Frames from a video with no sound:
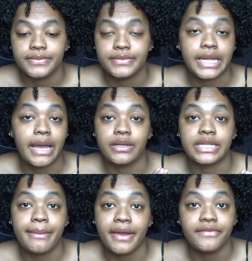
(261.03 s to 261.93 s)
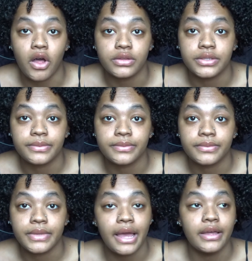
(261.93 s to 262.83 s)
That is not my fault.
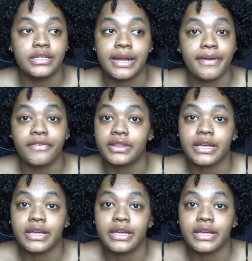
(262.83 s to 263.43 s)
It's not my fault